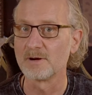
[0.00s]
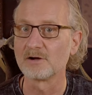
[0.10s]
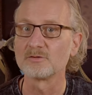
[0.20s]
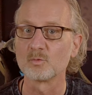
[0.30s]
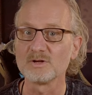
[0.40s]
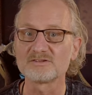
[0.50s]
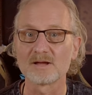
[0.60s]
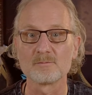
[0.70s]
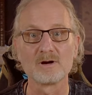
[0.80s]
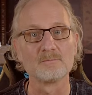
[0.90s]
about
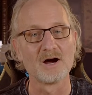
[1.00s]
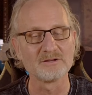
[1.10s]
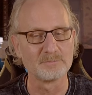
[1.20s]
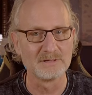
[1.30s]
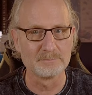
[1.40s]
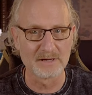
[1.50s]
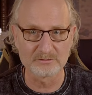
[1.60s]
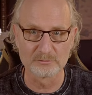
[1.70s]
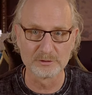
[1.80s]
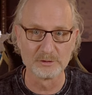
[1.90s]
which camera might be
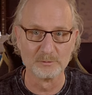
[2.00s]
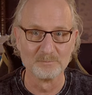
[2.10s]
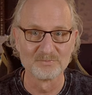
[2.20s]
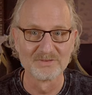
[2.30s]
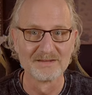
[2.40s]
best for you.